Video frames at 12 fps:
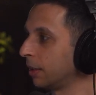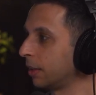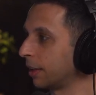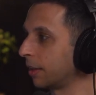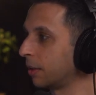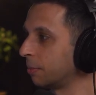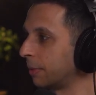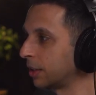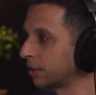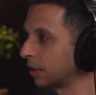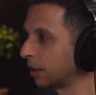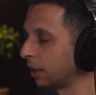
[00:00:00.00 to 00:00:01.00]
I think you
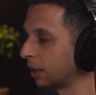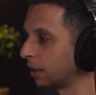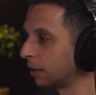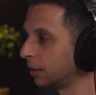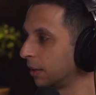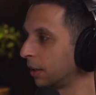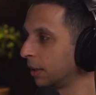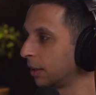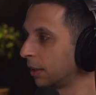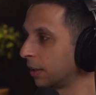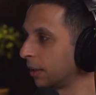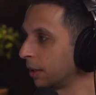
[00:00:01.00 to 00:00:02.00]
mentioned there
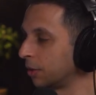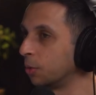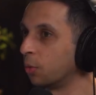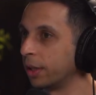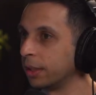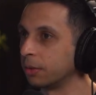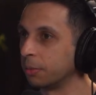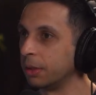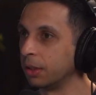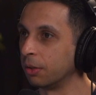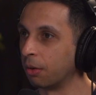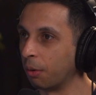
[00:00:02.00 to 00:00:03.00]
that you wanted to be
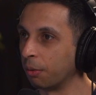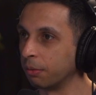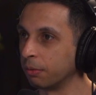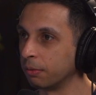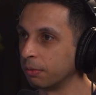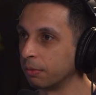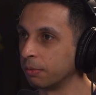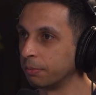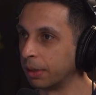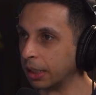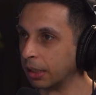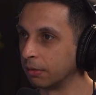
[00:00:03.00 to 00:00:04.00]
your own
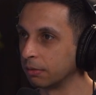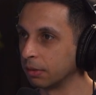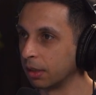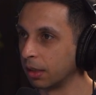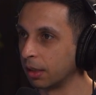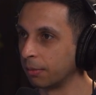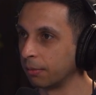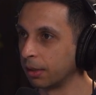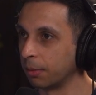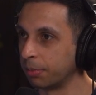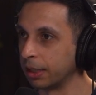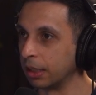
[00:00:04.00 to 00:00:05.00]
money
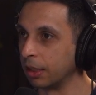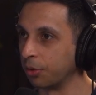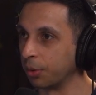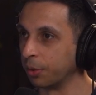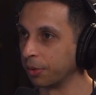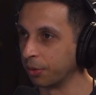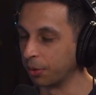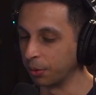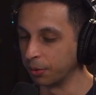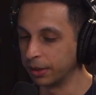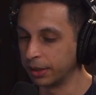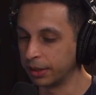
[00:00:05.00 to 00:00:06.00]
completely through and through,
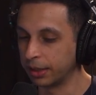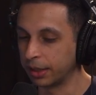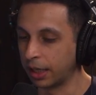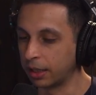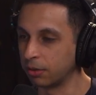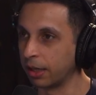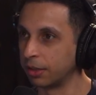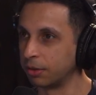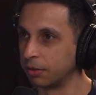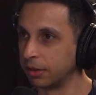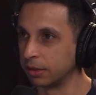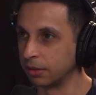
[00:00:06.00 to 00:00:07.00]
and you had your
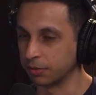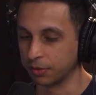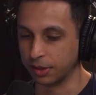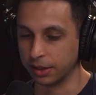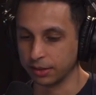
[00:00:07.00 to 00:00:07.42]
reasons for it.